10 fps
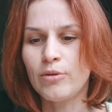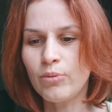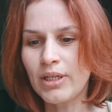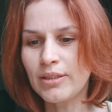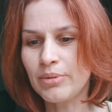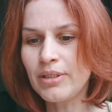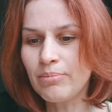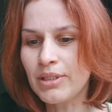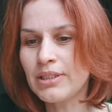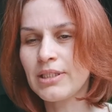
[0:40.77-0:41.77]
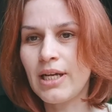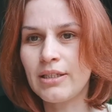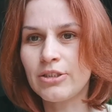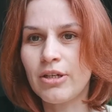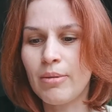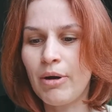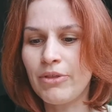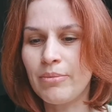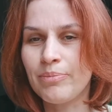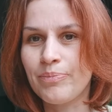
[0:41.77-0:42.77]
Quite a bit, but I'll talk about
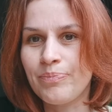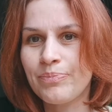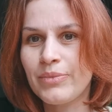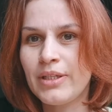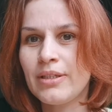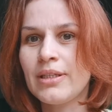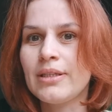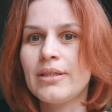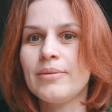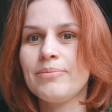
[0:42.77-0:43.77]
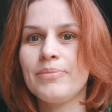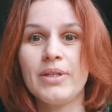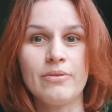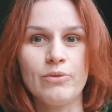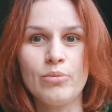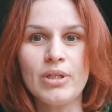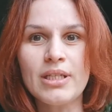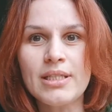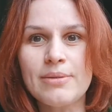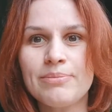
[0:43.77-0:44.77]
them in a few
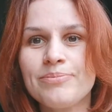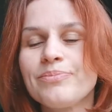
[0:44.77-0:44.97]
minutes.